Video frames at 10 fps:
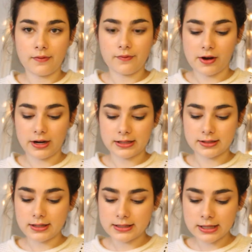very
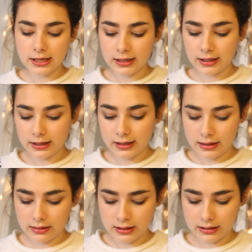exciting.
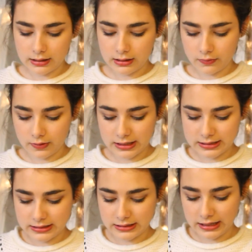And then the
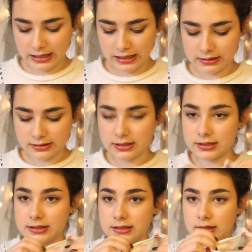rest in here is
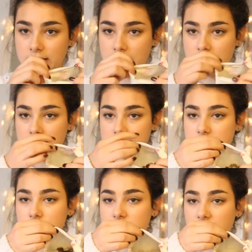just
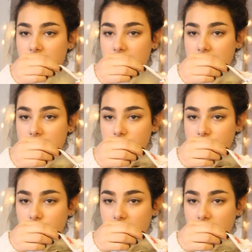some change